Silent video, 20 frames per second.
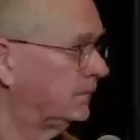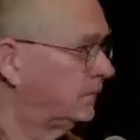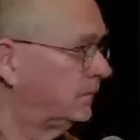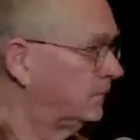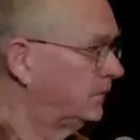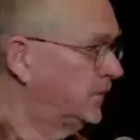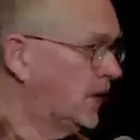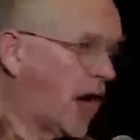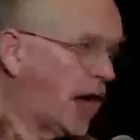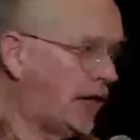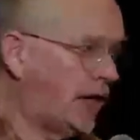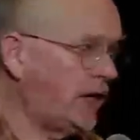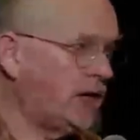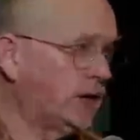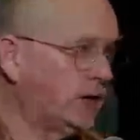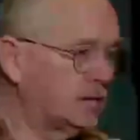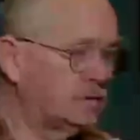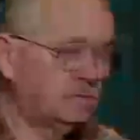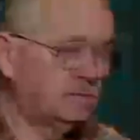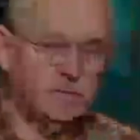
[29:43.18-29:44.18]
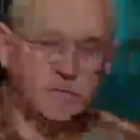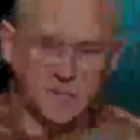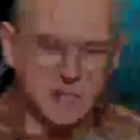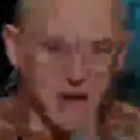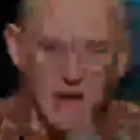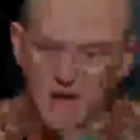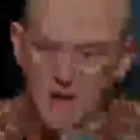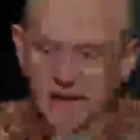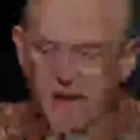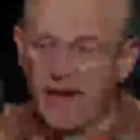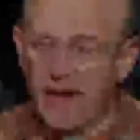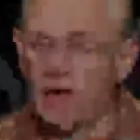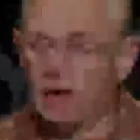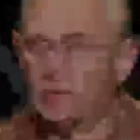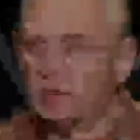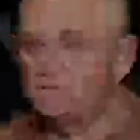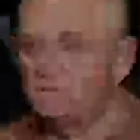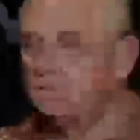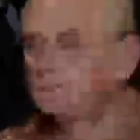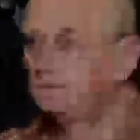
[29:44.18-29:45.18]
Not here, not now.
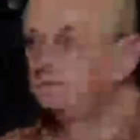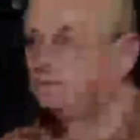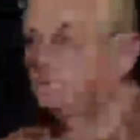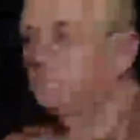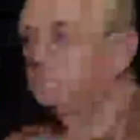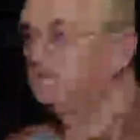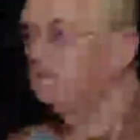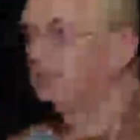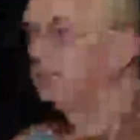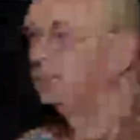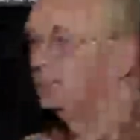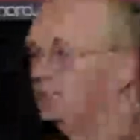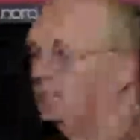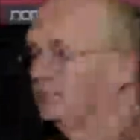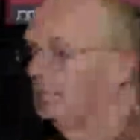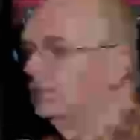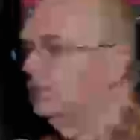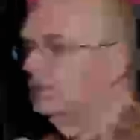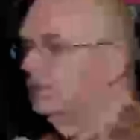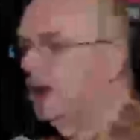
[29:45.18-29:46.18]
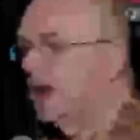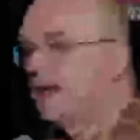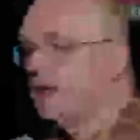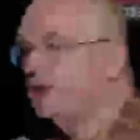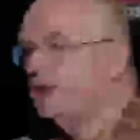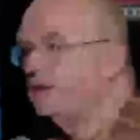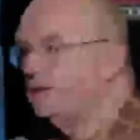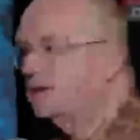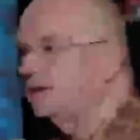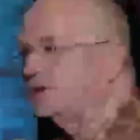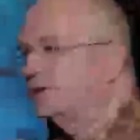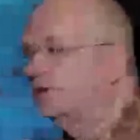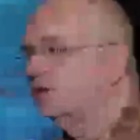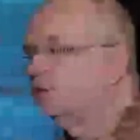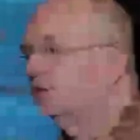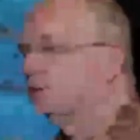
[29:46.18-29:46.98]
My goodness.